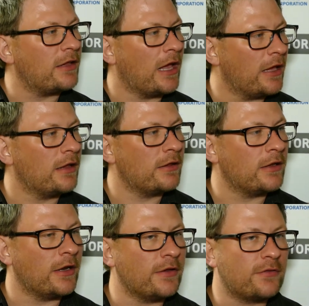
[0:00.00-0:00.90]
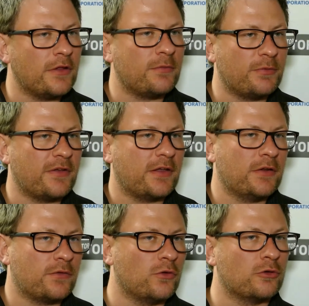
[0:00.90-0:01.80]
Yeah, yeah. you know this, this
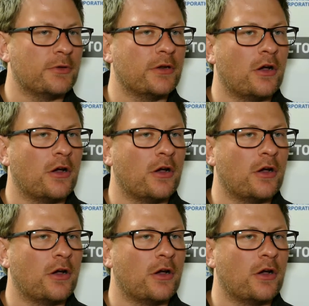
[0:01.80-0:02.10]
particular tournament,